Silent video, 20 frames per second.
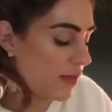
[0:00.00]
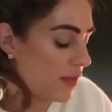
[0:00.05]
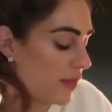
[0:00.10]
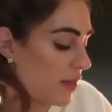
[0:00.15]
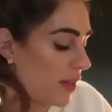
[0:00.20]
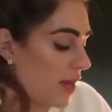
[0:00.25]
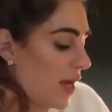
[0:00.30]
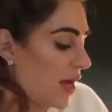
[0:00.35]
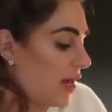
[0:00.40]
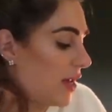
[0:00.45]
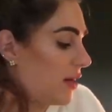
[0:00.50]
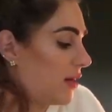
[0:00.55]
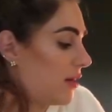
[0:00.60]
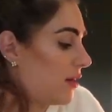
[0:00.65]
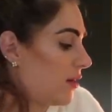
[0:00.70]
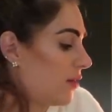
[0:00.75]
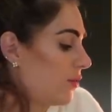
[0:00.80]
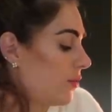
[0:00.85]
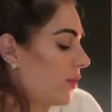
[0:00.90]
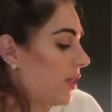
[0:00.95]
And
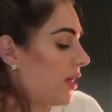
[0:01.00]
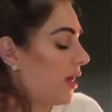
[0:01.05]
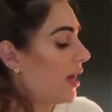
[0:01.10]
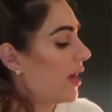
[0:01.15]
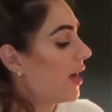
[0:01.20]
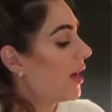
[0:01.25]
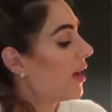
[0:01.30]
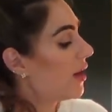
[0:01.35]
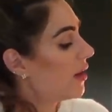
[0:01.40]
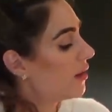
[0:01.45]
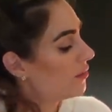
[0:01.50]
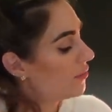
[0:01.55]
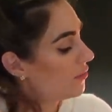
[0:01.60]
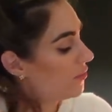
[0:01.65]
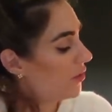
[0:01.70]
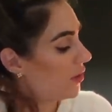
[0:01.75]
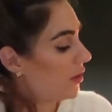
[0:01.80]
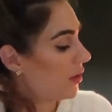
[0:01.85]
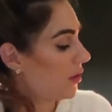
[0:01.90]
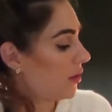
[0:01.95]
then we have
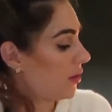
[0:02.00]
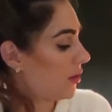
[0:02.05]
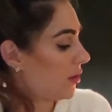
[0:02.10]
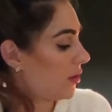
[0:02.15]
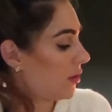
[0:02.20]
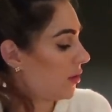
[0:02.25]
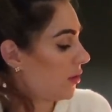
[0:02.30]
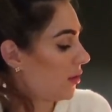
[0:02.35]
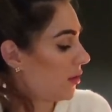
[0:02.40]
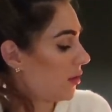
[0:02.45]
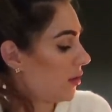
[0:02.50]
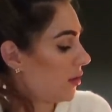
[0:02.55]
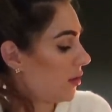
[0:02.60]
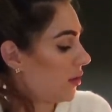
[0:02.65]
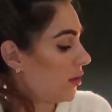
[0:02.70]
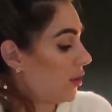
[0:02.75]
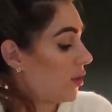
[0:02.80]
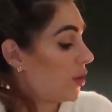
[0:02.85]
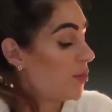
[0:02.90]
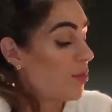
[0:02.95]

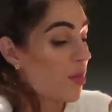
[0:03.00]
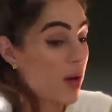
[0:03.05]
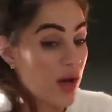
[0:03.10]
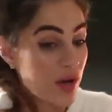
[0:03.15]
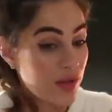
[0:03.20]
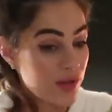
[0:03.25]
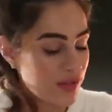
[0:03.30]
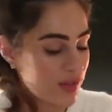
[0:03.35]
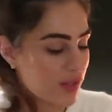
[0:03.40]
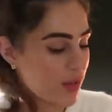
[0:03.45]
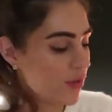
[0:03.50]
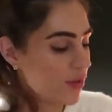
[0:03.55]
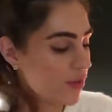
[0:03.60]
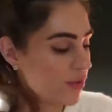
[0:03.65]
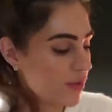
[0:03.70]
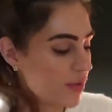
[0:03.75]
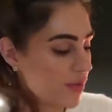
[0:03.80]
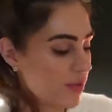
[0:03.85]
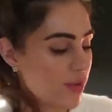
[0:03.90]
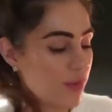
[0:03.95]
the bath
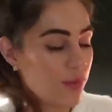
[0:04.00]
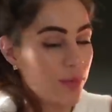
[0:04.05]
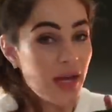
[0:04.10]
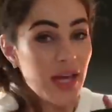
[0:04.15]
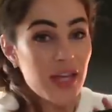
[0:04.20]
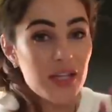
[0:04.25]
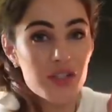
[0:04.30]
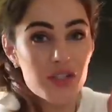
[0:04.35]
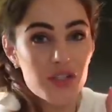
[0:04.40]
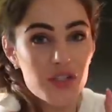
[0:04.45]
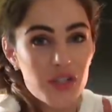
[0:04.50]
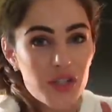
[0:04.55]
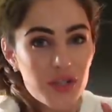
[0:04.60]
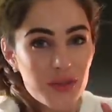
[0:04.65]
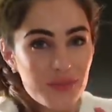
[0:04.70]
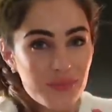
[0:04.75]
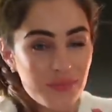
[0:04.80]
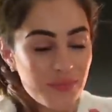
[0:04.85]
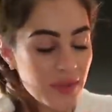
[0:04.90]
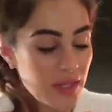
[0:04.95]
salts, which
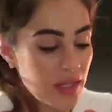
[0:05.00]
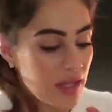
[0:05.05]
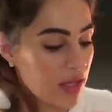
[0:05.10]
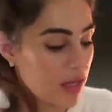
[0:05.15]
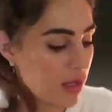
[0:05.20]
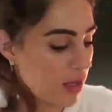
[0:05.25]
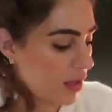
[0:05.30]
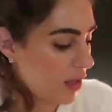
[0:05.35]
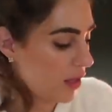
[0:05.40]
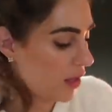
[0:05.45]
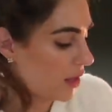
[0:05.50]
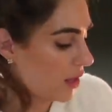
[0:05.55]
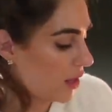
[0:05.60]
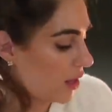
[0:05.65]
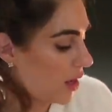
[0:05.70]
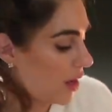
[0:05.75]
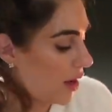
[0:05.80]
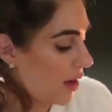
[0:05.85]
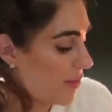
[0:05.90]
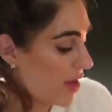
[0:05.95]

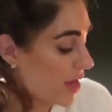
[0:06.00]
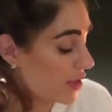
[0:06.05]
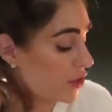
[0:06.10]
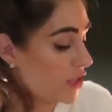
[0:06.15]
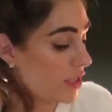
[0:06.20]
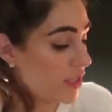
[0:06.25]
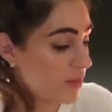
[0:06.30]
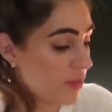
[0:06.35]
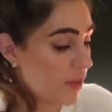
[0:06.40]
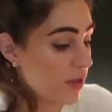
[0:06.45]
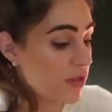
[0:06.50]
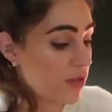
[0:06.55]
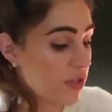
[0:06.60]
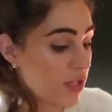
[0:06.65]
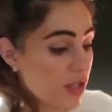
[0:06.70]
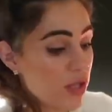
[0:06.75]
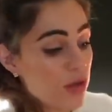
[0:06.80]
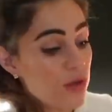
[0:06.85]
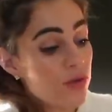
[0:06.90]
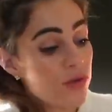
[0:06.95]
I'm actually supposed
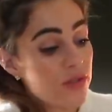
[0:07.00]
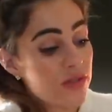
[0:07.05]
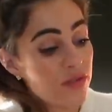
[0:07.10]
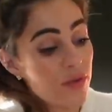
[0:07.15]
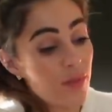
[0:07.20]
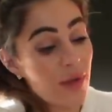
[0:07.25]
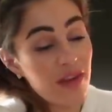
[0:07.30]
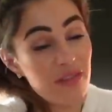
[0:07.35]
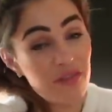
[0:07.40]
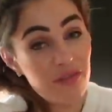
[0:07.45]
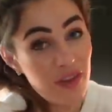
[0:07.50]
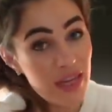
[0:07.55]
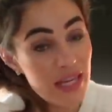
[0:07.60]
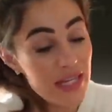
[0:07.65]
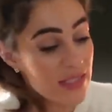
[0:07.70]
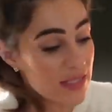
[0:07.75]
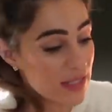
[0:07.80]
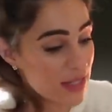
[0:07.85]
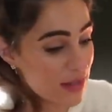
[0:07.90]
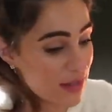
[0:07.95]
to use for my
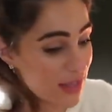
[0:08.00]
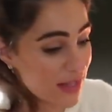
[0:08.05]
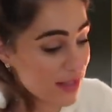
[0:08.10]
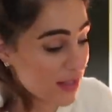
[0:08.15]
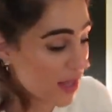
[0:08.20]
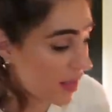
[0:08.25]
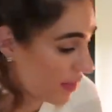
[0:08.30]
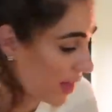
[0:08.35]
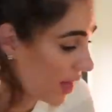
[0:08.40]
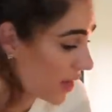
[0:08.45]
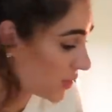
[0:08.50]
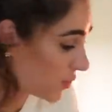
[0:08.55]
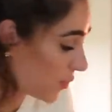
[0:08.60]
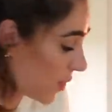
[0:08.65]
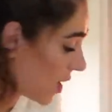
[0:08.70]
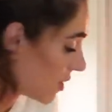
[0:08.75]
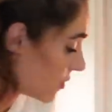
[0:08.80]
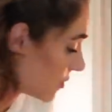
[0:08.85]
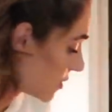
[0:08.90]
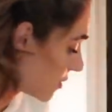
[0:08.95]
feet and things like that as
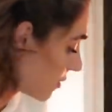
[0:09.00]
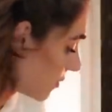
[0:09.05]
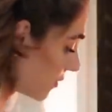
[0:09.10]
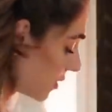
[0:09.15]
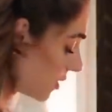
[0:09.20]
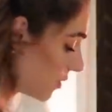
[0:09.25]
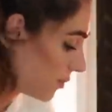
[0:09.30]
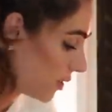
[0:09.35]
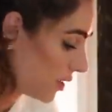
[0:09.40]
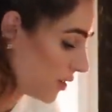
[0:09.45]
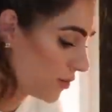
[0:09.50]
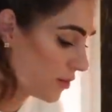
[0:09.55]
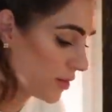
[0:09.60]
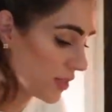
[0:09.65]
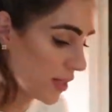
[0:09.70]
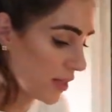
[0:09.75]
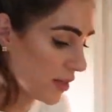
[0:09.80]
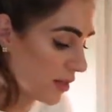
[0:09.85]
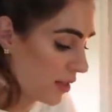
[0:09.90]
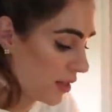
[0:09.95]
well. So I'm going to be
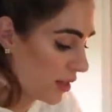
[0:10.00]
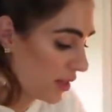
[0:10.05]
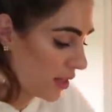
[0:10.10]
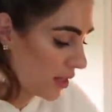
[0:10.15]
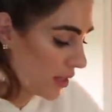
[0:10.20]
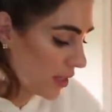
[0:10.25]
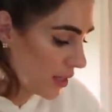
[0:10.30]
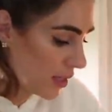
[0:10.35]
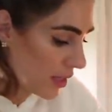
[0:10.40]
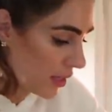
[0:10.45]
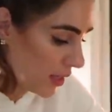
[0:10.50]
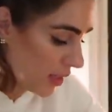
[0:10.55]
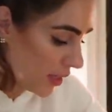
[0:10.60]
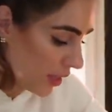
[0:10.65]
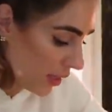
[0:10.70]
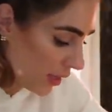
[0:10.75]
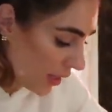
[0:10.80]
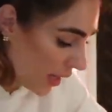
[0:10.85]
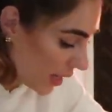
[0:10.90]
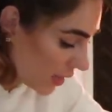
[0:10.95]

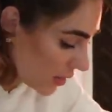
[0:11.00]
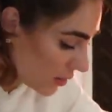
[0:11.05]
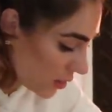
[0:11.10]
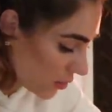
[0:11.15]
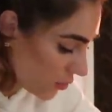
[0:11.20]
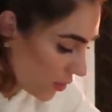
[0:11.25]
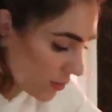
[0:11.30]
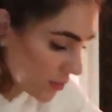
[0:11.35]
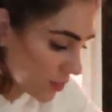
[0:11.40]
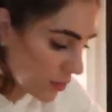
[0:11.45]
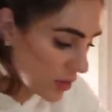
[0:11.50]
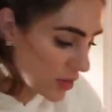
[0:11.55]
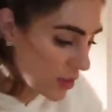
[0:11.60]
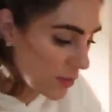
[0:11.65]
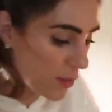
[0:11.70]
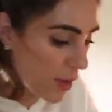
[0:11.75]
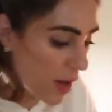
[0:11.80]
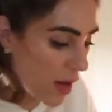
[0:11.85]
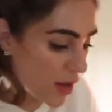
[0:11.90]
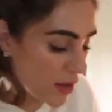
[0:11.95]
getting to grips with
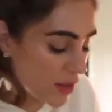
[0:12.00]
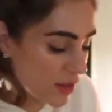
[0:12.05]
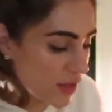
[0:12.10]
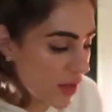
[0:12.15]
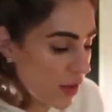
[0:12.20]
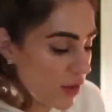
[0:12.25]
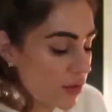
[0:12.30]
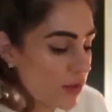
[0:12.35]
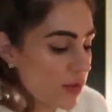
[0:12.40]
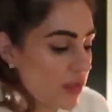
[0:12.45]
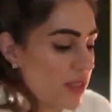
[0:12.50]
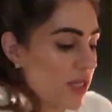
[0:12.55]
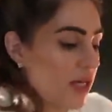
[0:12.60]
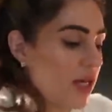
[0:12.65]
some bath salts.